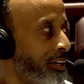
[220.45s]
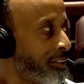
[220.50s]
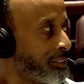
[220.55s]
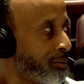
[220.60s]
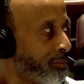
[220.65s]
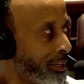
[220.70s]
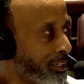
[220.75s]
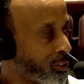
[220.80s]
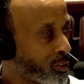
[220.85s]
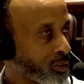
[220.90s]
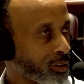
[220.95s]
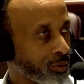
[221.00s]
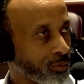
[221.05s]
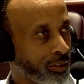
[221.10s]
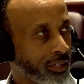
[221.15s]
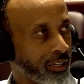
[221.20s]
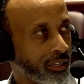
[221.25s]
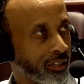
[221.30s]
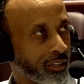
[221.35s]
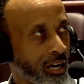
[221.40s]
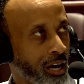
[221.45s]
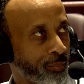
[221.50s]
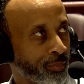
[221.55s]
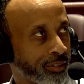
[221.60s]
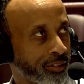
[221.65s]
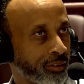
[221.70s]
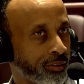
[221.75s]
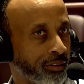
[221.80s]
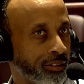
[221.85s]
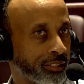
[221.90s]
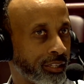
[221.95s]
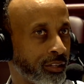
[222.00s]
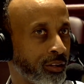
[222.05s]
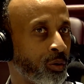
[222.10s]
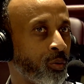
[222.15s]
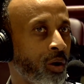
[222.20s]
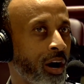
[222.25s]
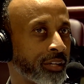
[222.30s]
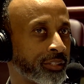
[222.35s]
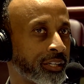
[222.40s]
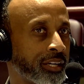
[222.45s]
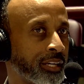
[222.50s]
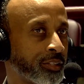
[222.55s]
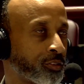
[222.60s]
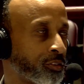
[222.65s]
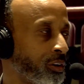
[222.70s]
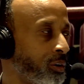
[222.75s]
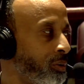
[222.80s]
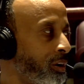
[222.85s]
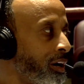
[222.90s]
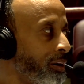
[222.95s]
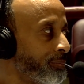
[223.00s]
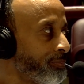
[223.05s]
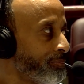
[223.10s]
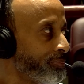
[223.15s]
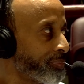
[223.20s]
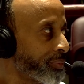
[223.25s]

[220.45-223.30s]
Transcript: to make sure we get opportunities. And you'll watch kids grow up.